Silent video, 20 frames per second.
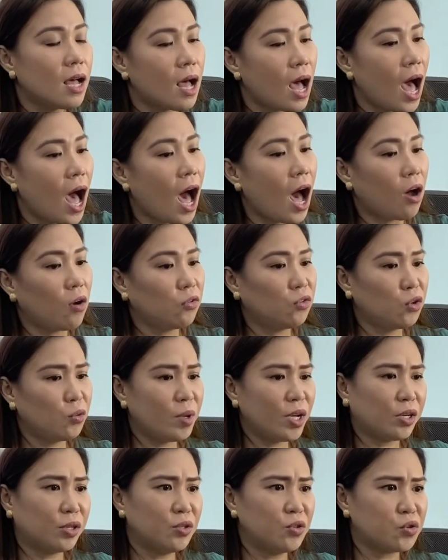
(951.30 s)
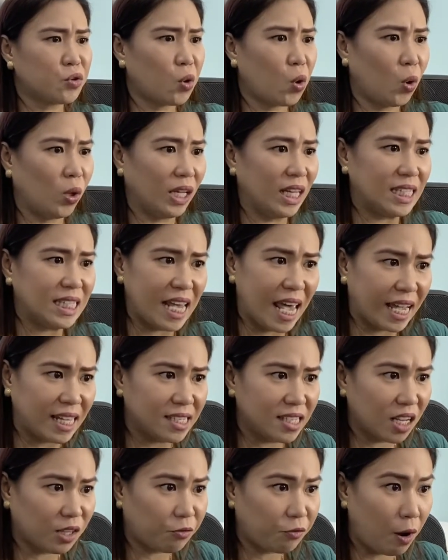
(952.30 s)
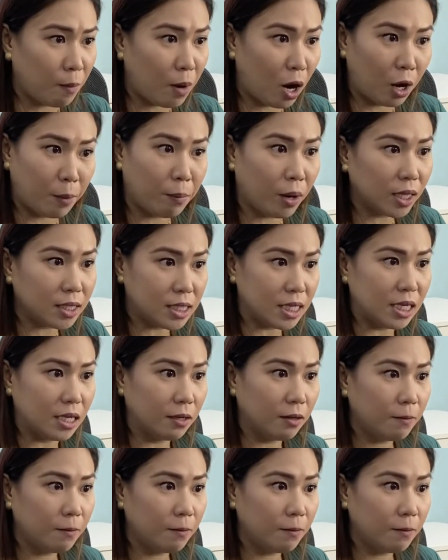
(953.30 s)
How do we control its exit from our body?